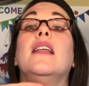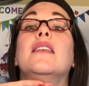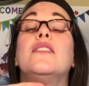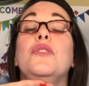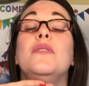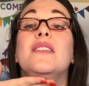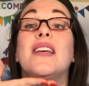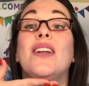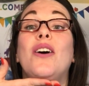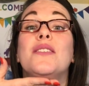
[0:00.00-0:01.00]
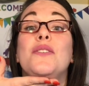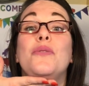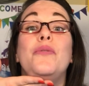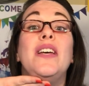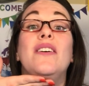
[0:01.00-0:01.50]
Students can also
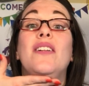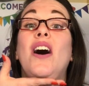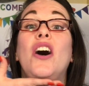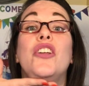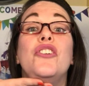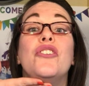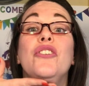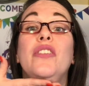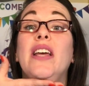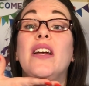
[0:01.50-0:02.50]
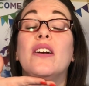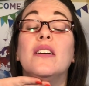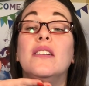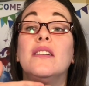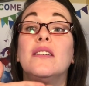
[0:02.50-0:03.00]
feel under
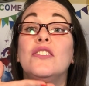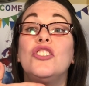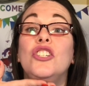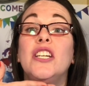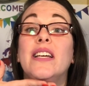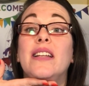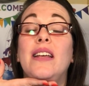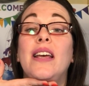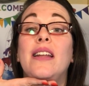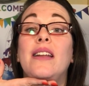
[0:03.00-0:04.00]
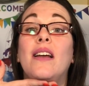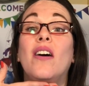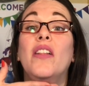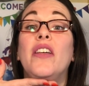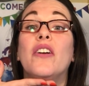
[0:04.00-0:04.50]
their chin and
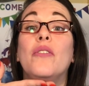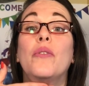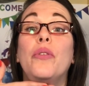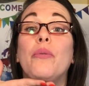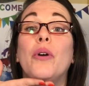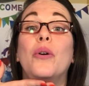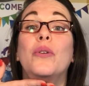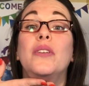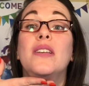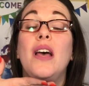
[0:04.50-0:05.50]
on their throat